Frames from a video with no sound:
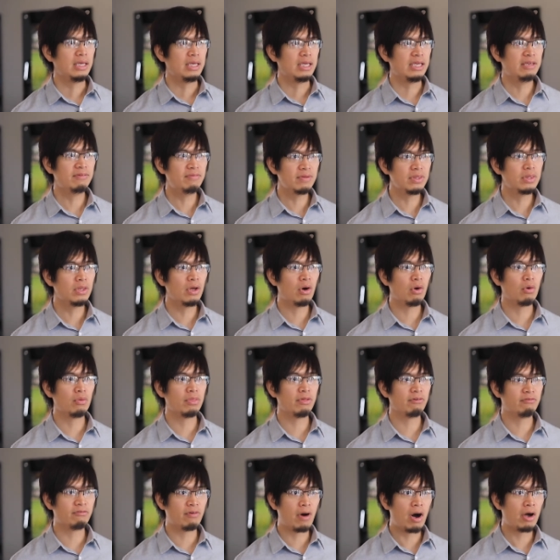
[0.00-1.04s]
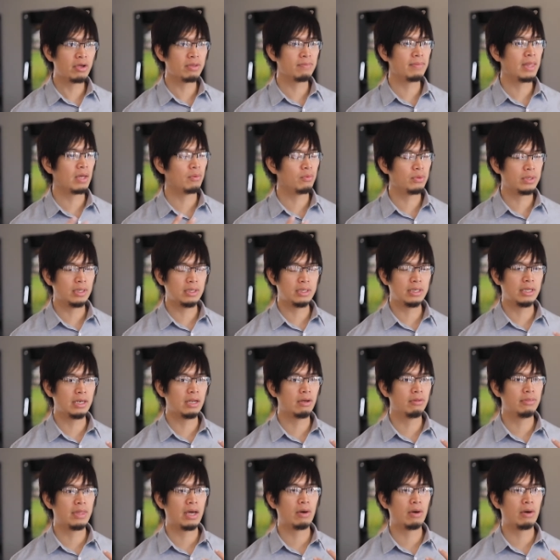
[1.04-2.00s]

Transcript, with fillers: even though the volume that we, you know,